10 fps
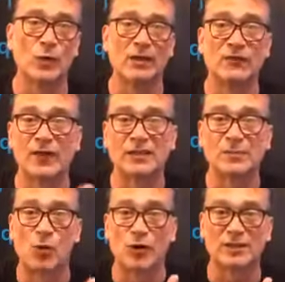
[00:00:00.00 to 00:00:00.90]
with fixed
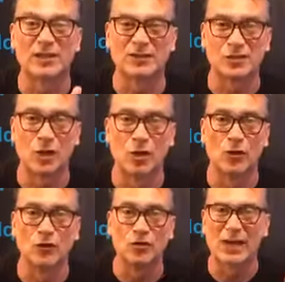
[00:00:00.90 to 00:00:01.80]
ports,
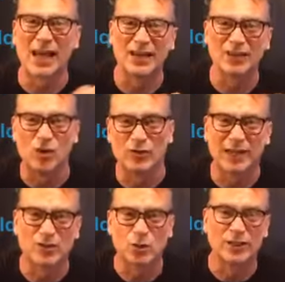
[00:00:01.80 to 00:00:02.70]
so you kind of don't get
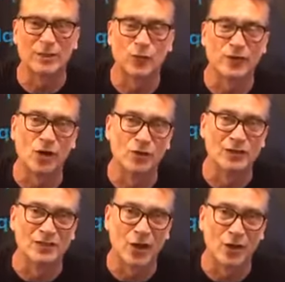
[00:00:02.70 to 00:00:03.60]
a choice of where the
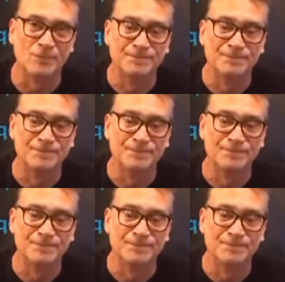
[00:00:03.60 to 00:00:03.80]
hoses go.